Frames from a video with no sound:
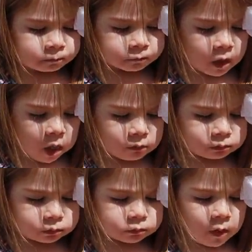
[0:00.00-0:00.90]
Should we get
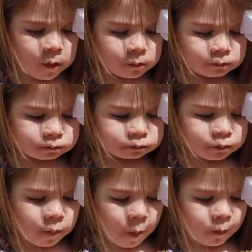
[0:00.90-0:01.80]
some of those for
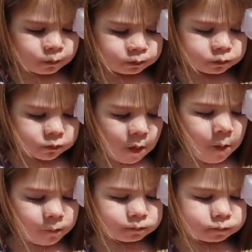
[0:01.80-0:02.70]
Hawaii?
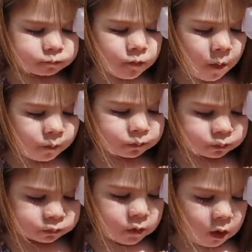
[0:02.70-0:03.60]
Yeah, good
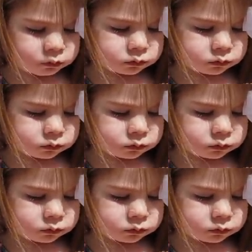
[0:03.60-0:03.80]
idea.